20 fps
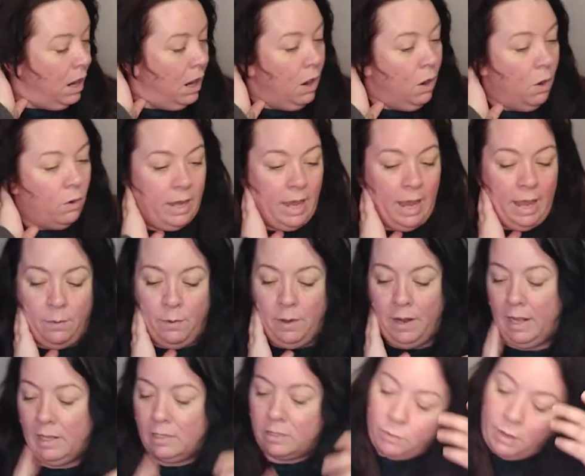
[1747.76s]
okay, what
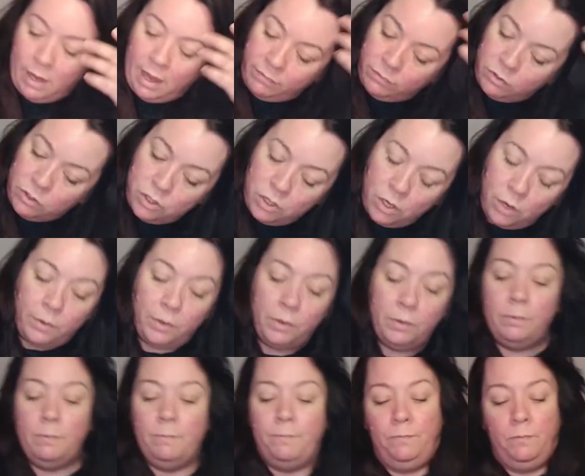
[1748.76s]
else do I have to show you?
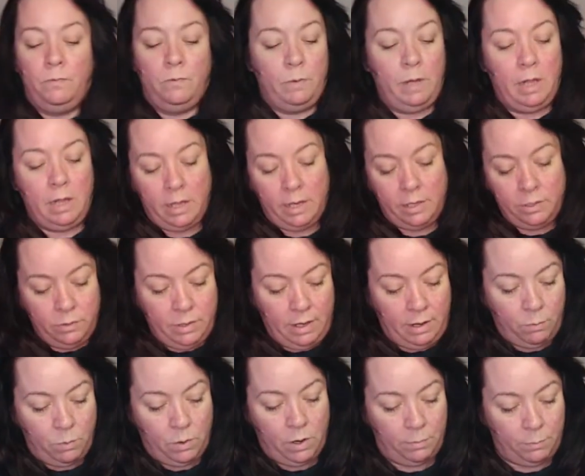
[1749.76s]
Well, I do have
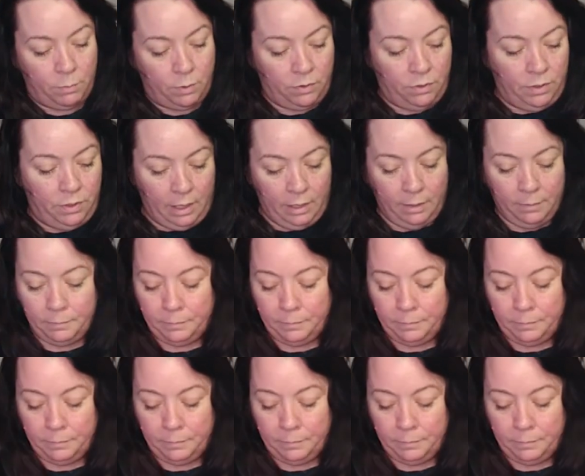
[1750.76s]
one more thing.